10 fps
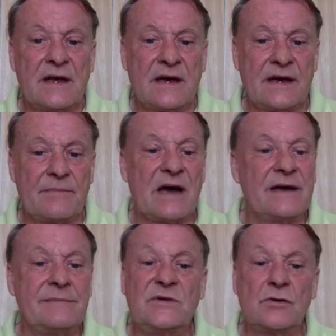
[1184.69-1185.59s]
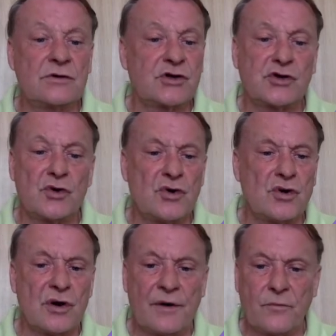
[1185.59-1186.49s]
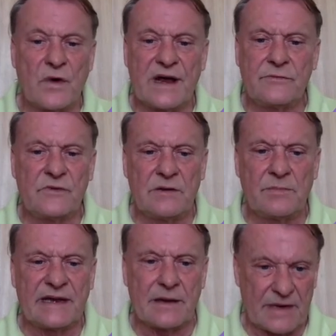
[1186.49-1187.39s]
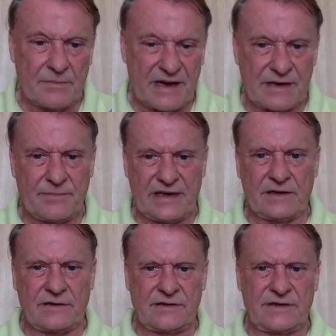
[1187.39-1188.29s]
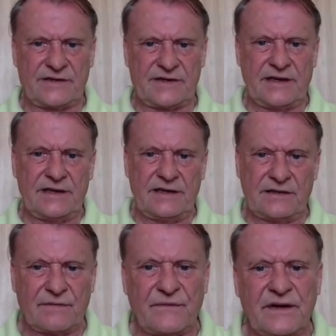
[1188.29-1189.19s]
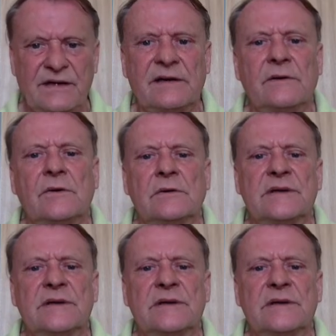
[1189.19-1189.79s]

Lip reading: I'm not sure when we'll be coming back because they need to fit in all